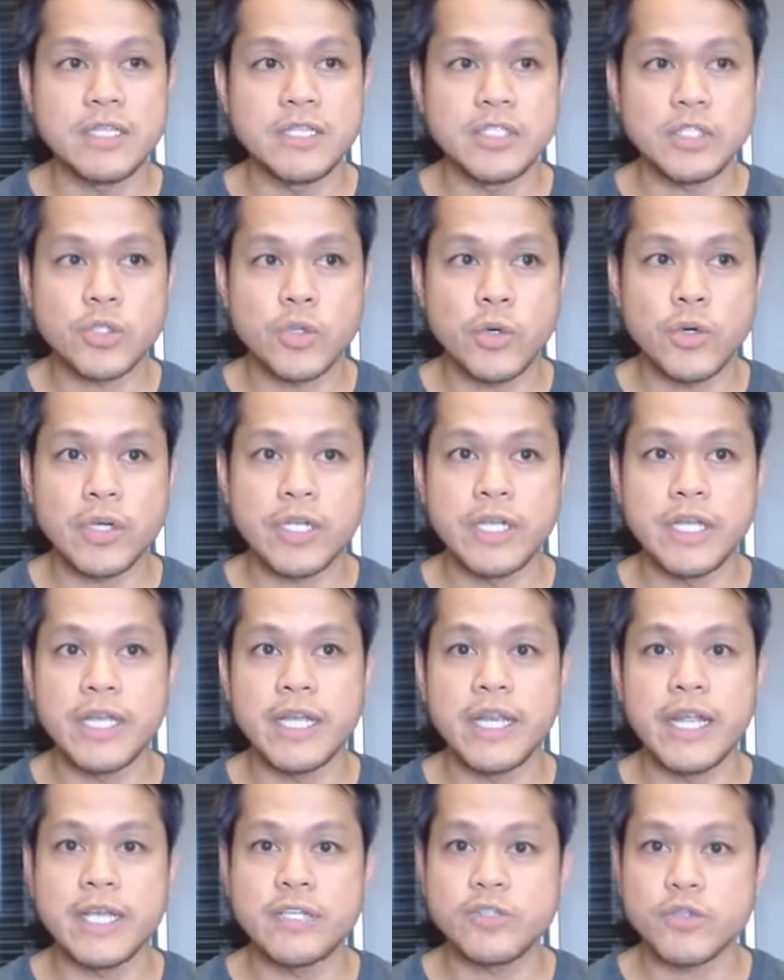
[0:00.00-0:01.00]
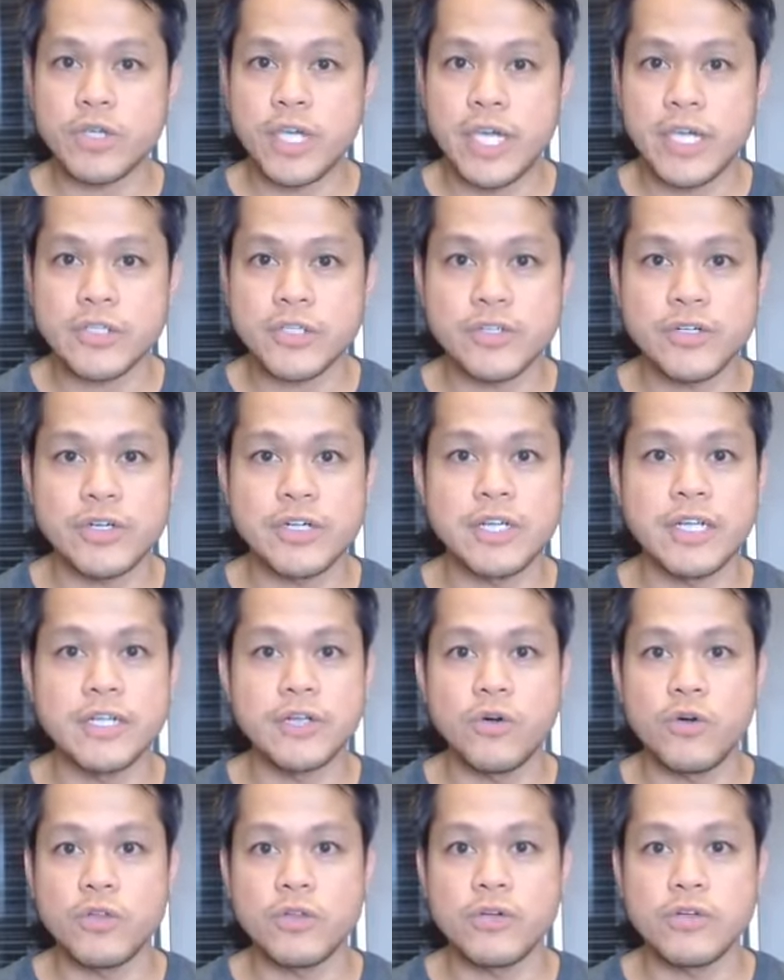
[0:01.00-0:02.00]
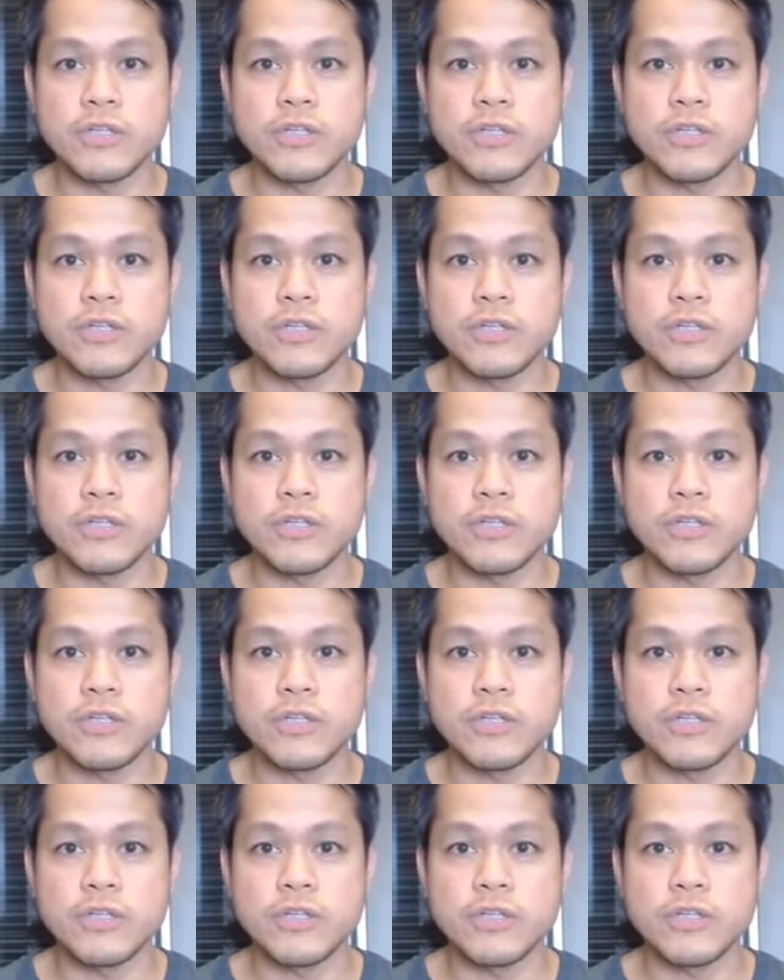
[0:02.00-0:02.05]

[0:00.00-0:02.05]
and story and education and all